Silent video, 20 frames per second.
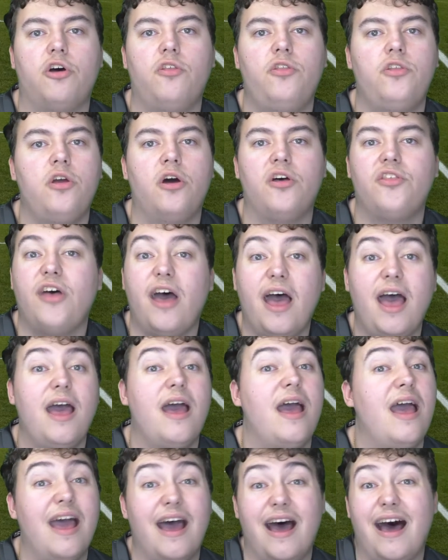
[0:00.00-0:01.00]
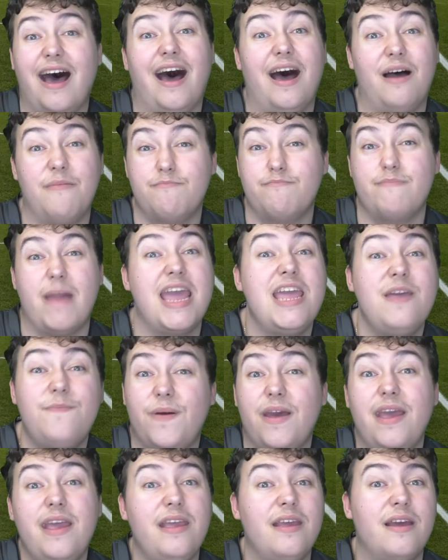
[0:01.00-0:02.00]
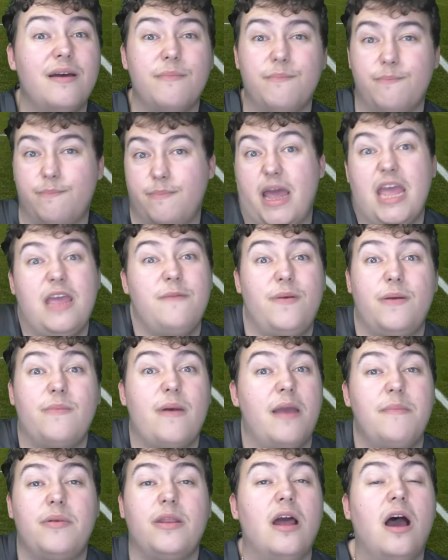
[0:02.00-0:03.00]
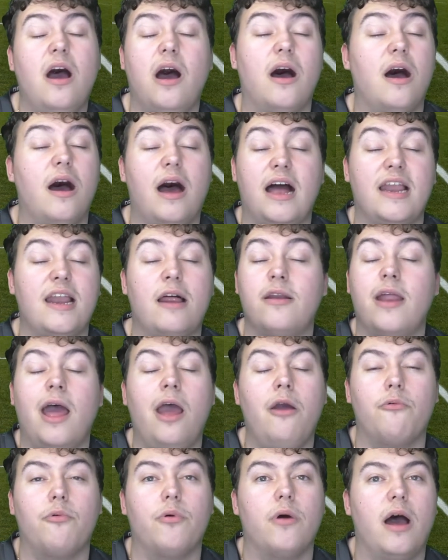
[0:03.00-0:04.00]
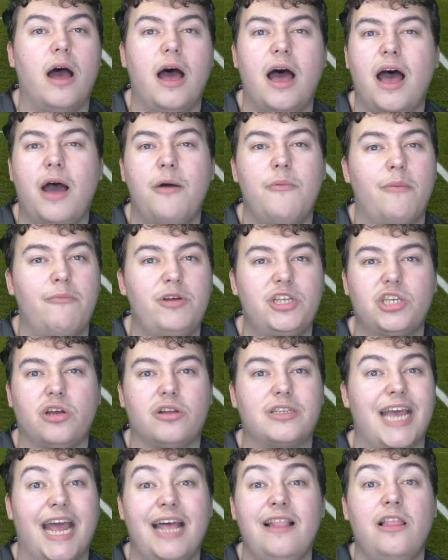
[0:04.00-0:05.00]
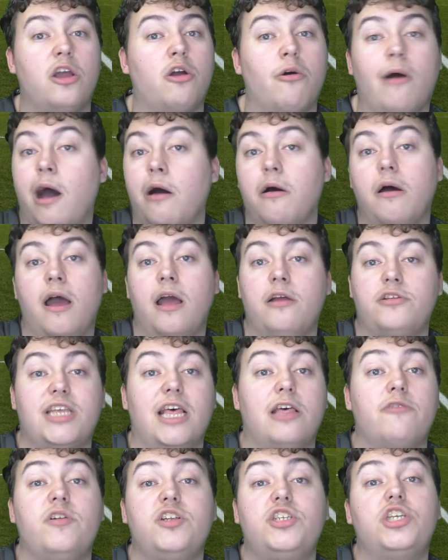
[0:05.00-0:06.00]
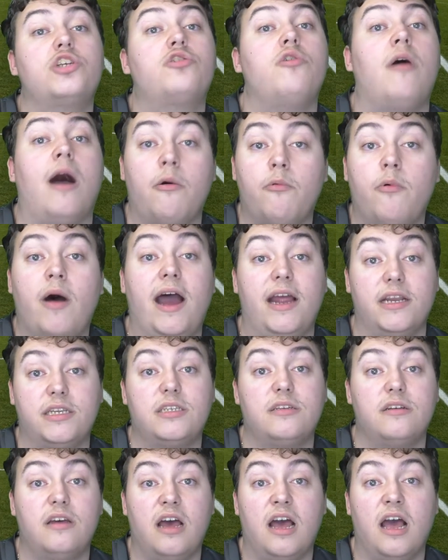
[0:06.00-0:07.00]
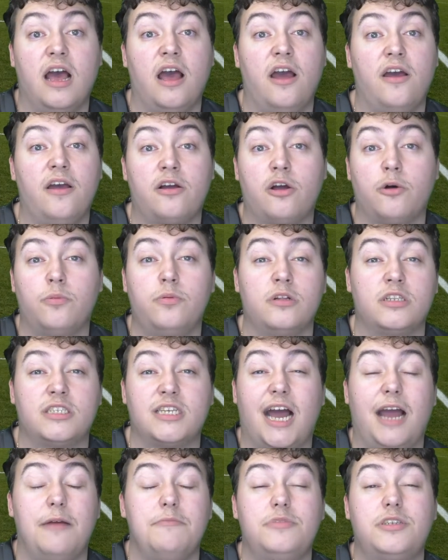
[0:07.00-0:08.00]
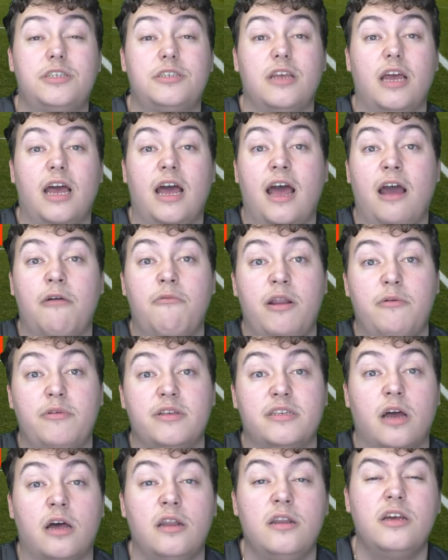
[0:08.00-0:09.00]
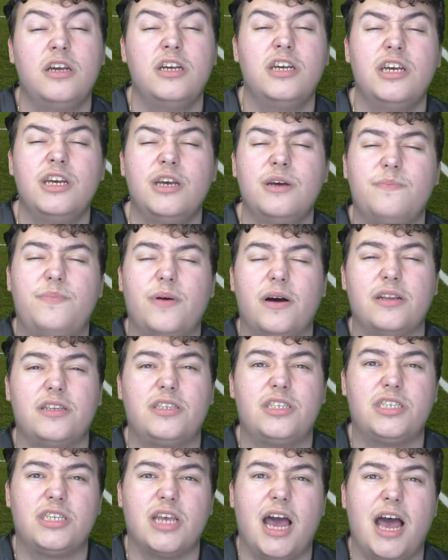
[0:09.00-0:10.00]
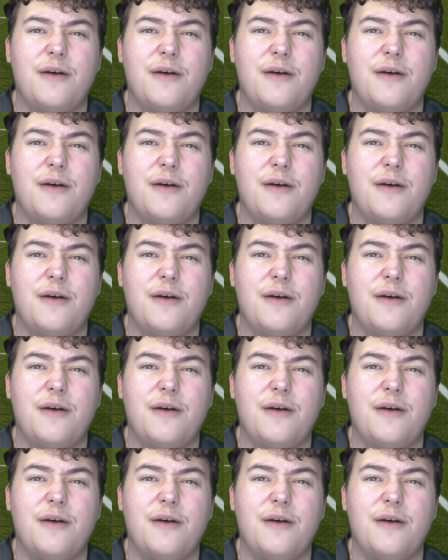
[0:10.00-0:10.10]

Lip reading: on the other? Maybe. Maybe, maybe not. I don't know. We saw Taylor Richards go out wide a couple of times when he was on. But